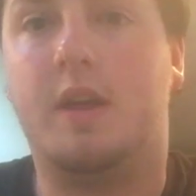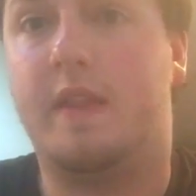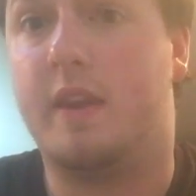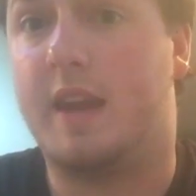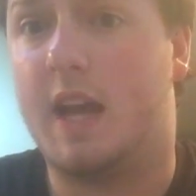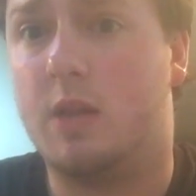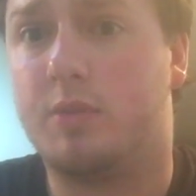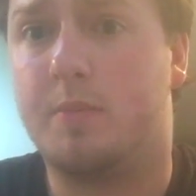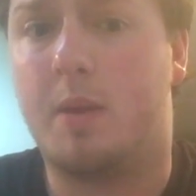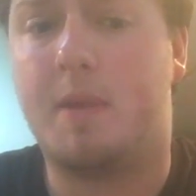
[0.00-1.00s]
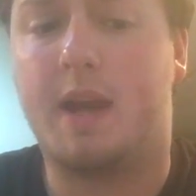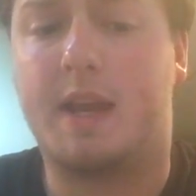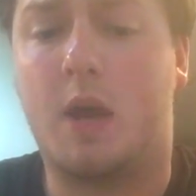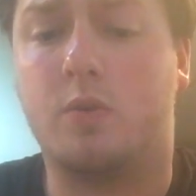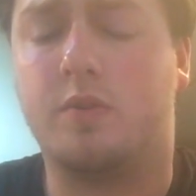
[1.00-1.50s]
And then Calibrate by Mad
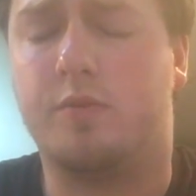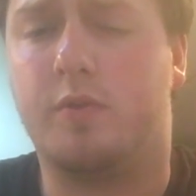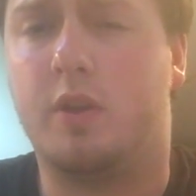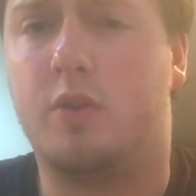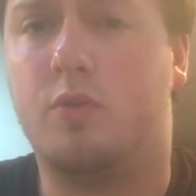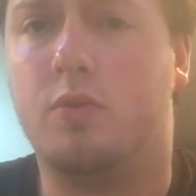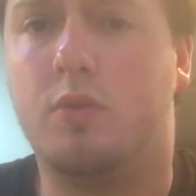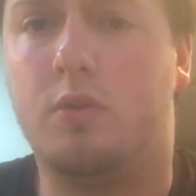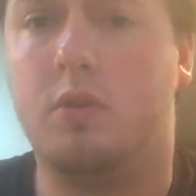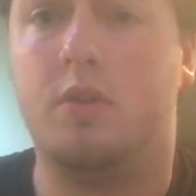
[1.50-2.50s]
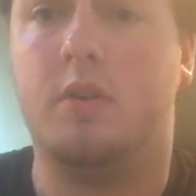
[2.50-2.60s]
Cow, which is a really cool